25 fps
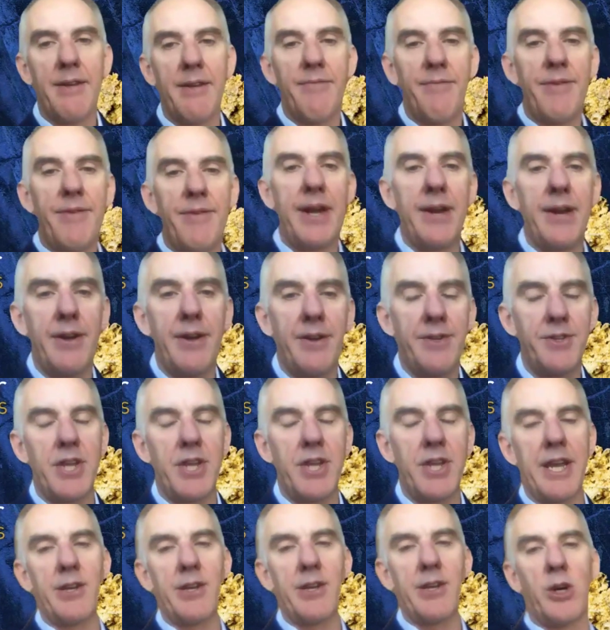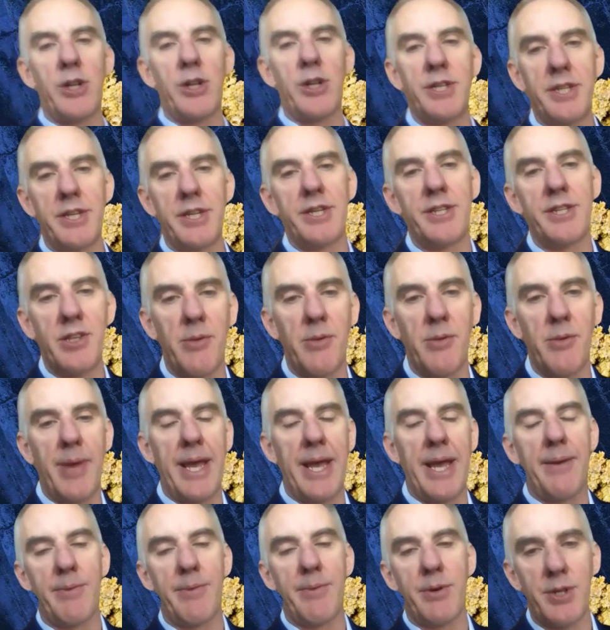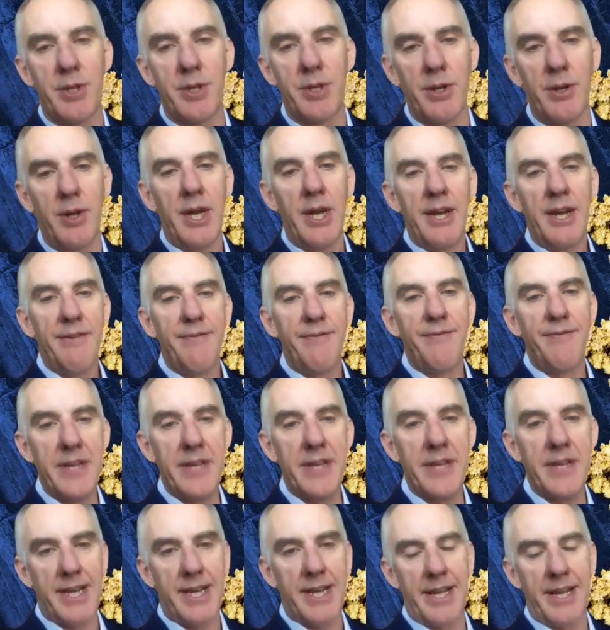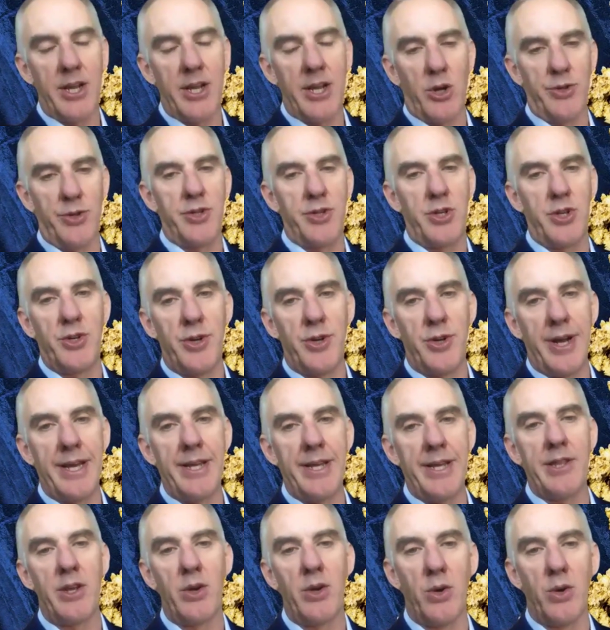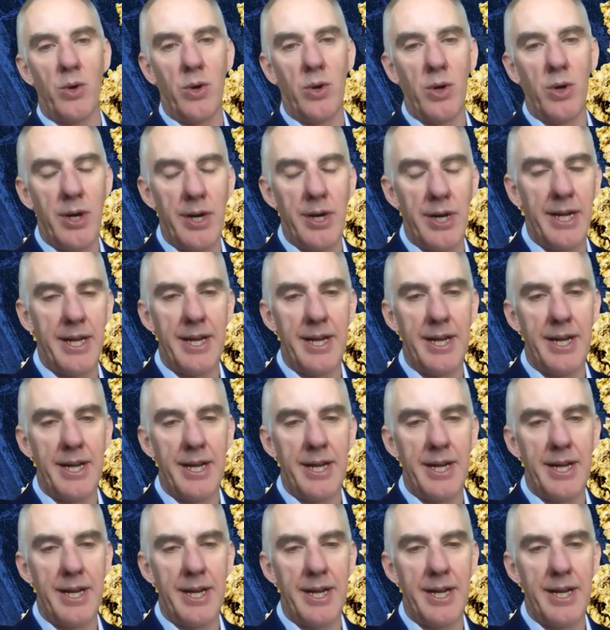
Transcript: various technologies to be able to physically concentrate the ore